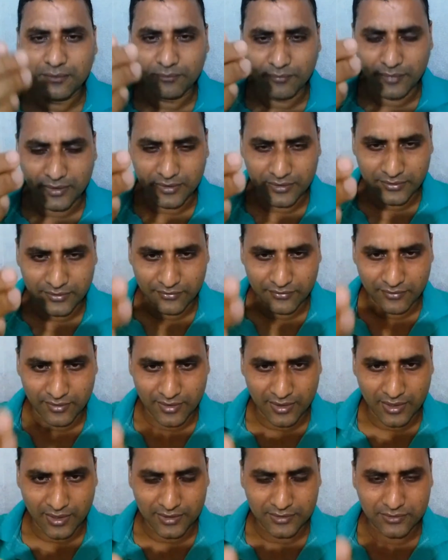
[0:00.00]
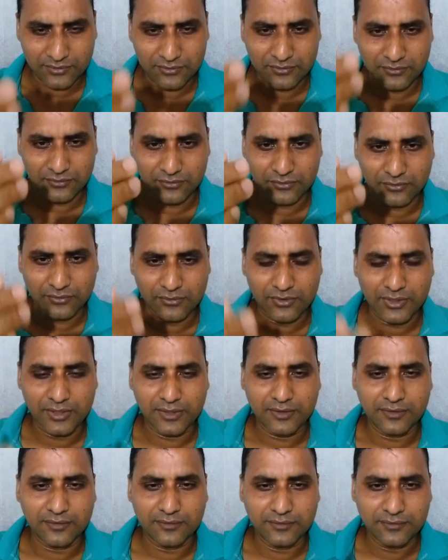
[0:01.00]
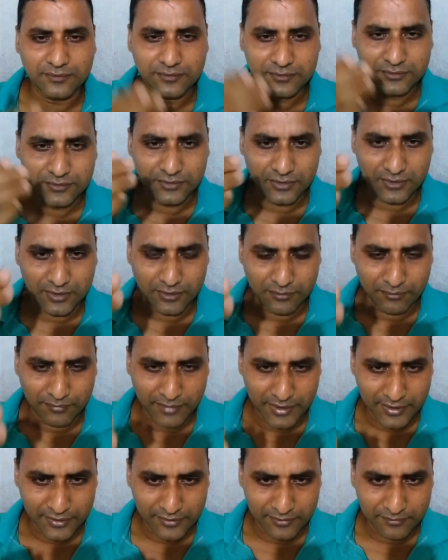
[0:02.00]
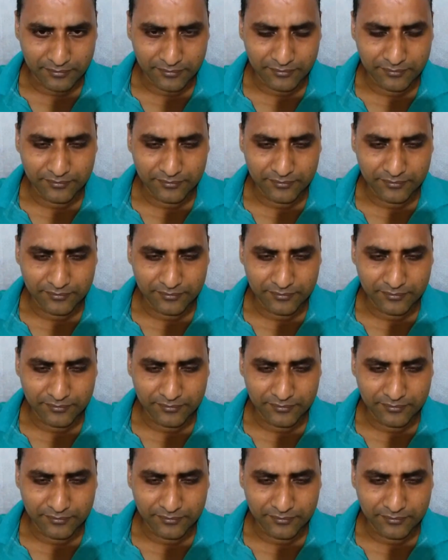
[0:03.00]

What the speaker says: bacteria has to grow in certain medium